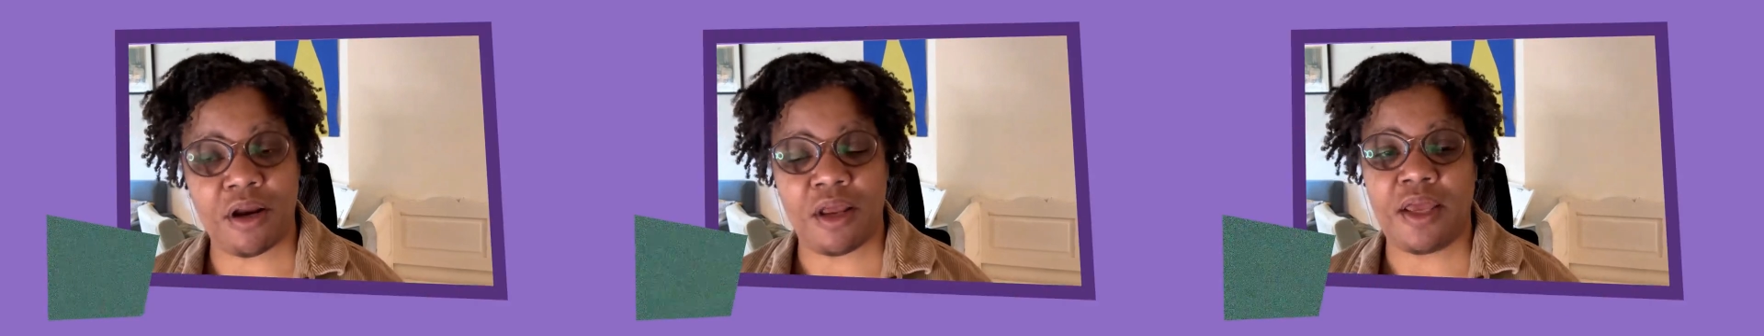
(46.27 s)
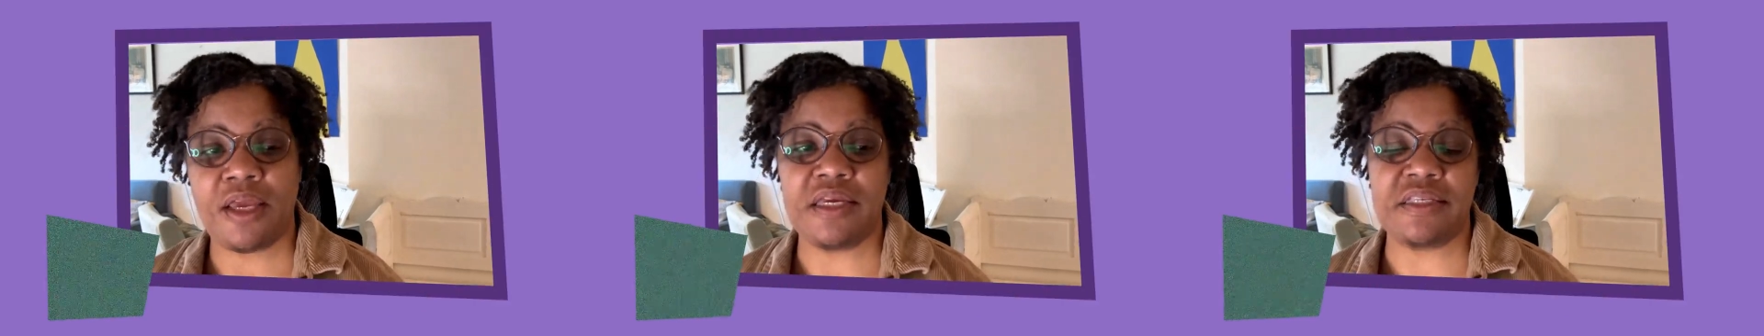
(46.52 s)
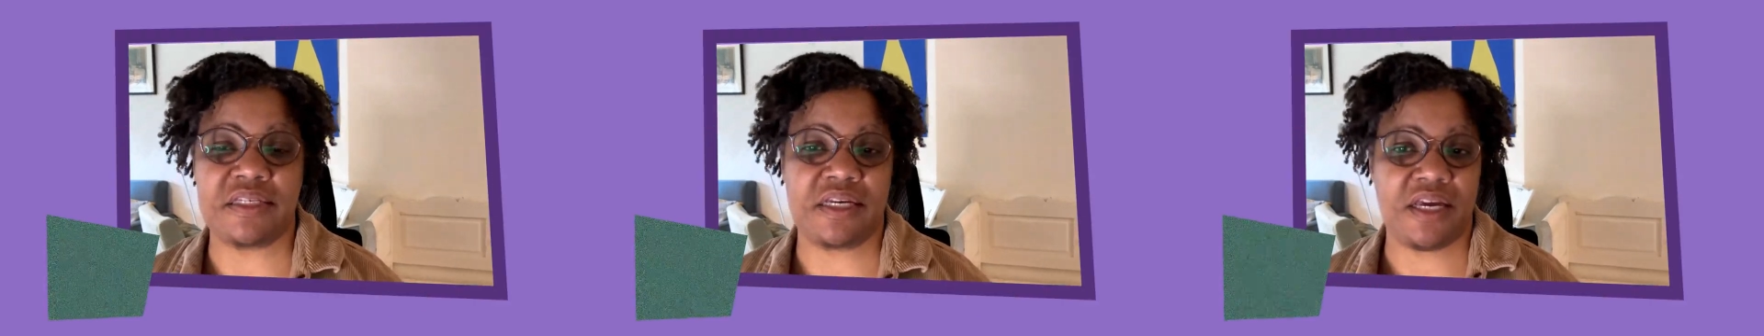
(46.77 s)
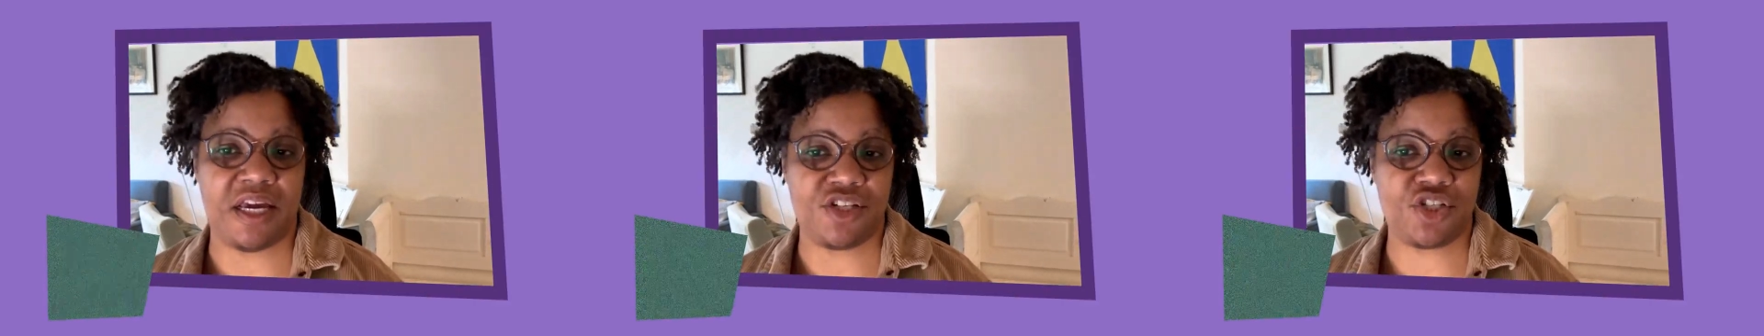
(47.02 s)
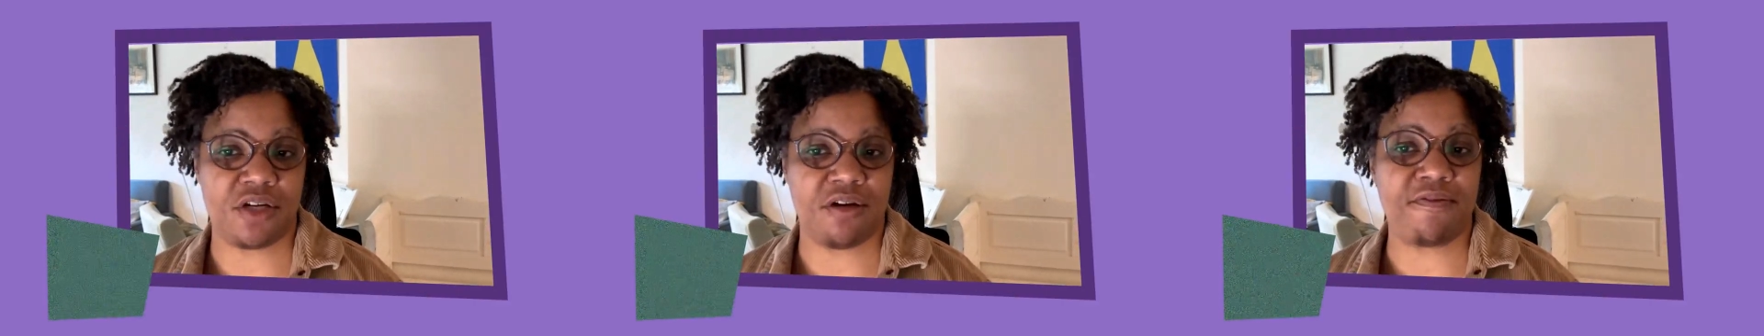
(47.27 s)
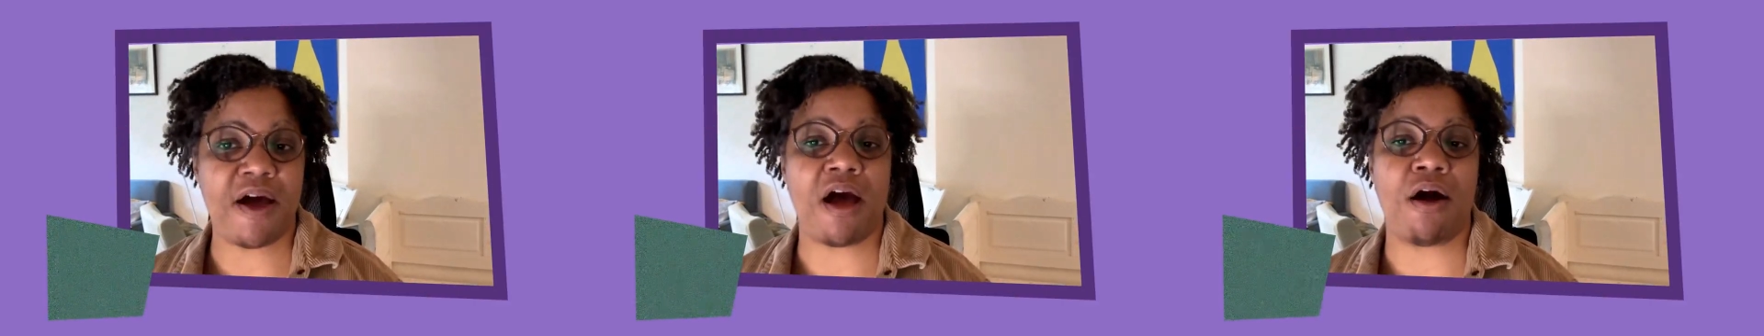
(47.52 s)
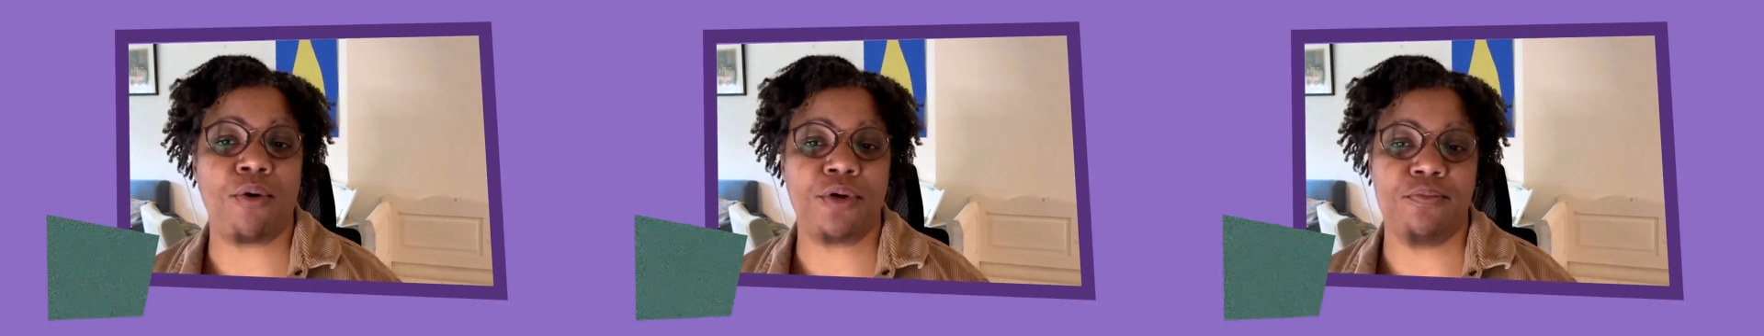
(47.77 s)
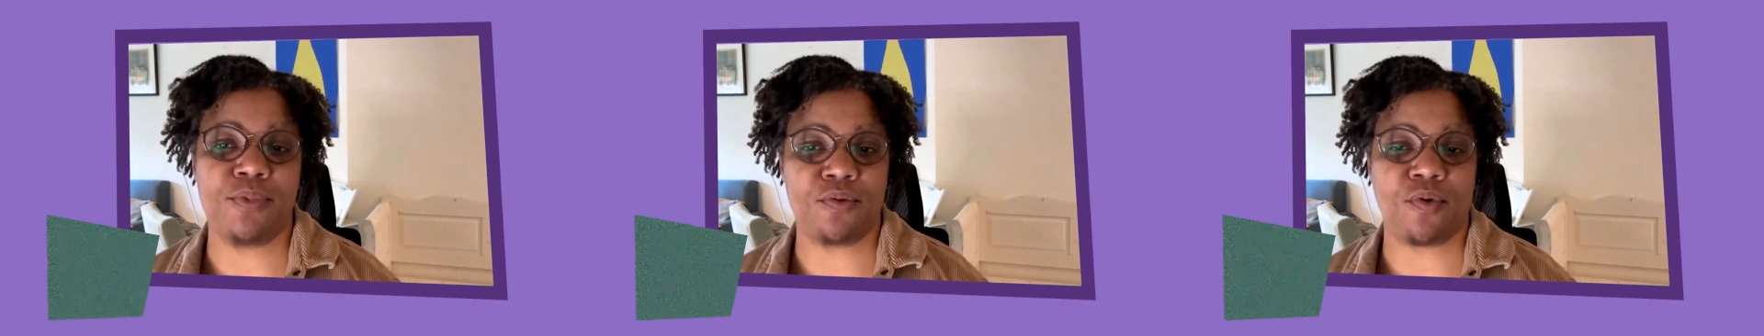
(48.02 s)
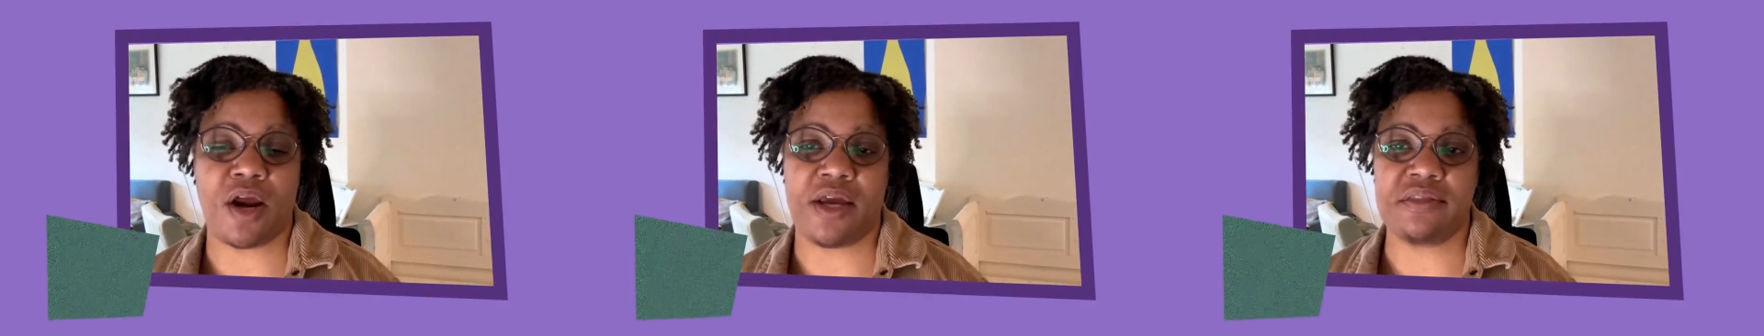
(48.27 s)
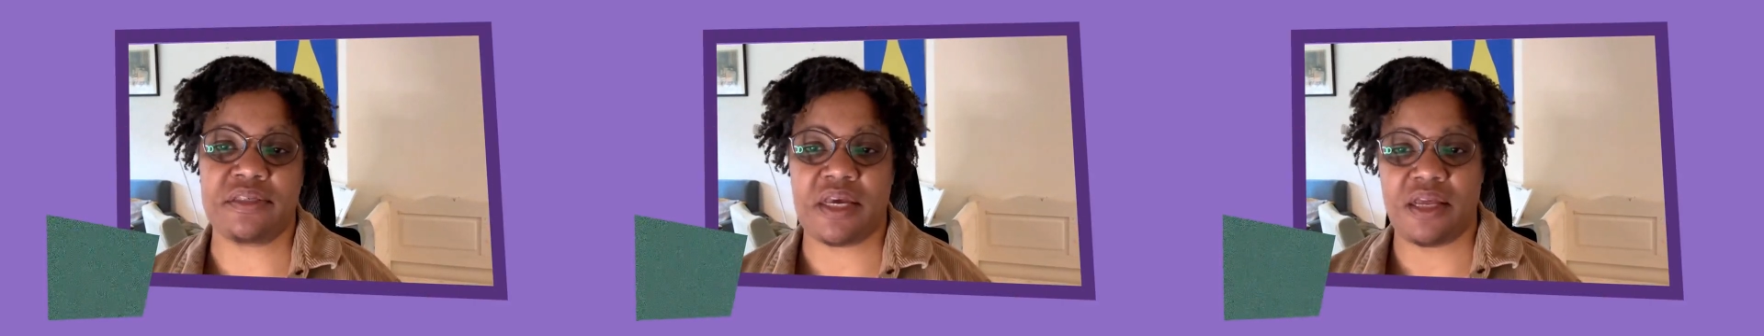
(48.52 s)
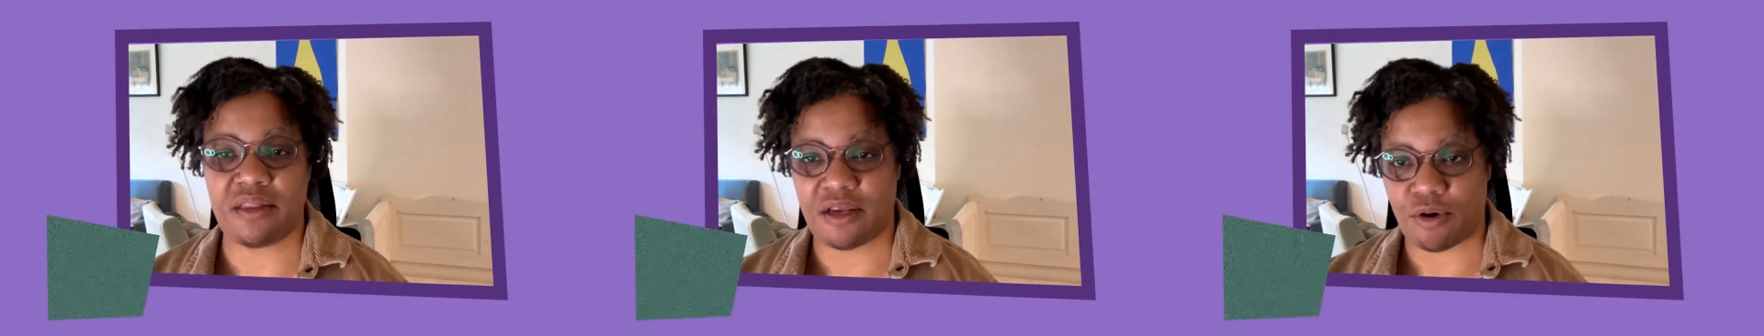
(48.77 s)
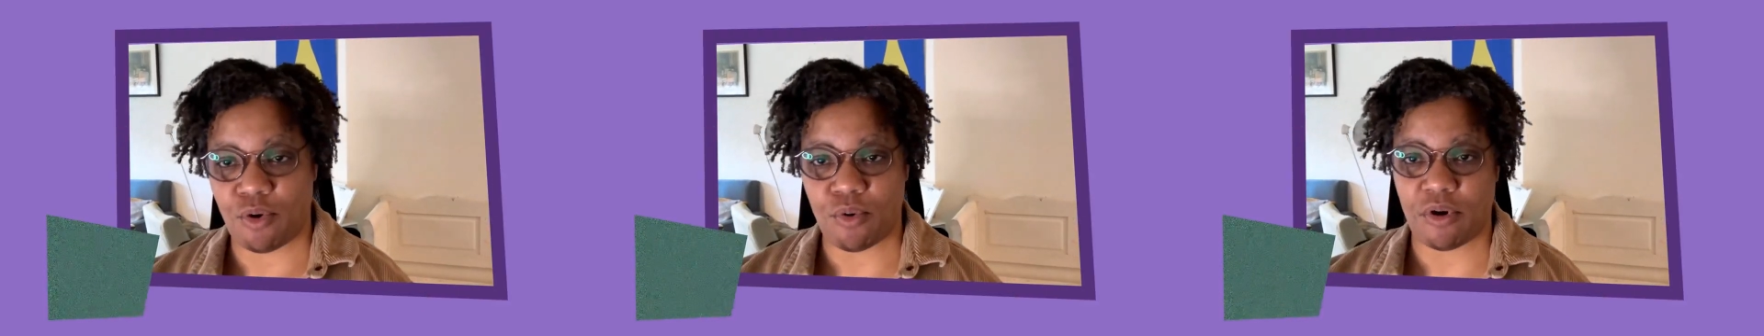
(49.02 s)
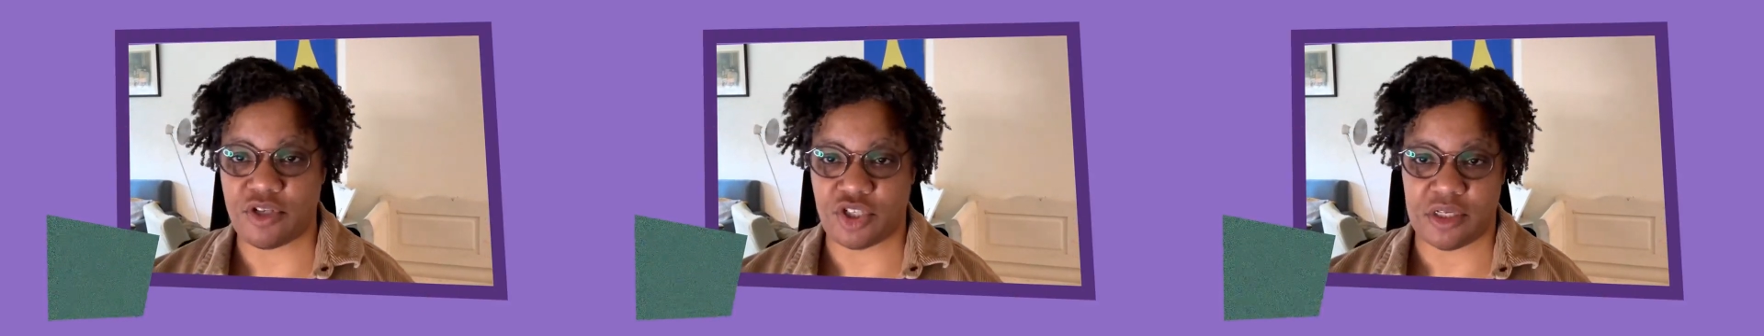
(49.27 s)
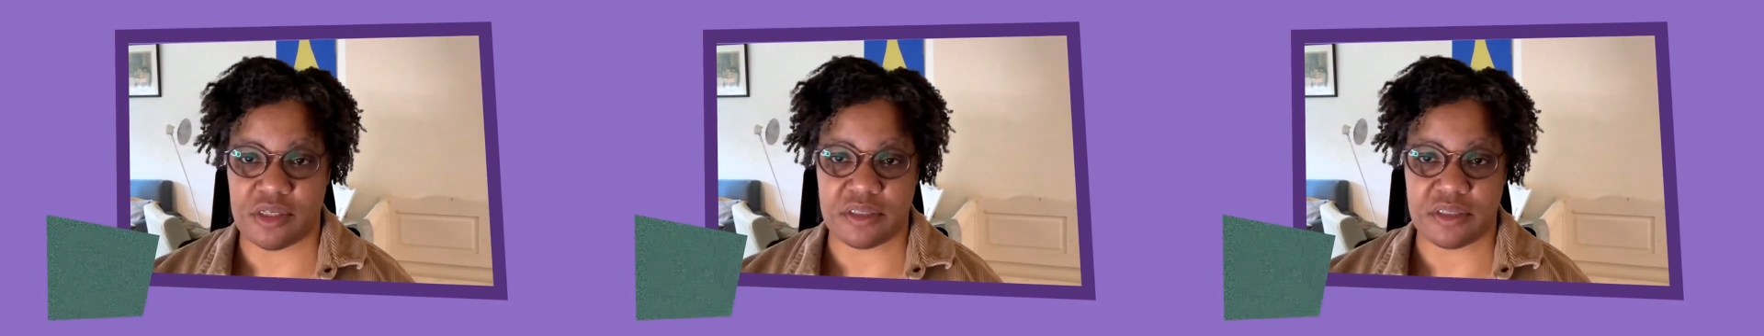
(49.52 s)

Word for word: indication of how human rights and their origins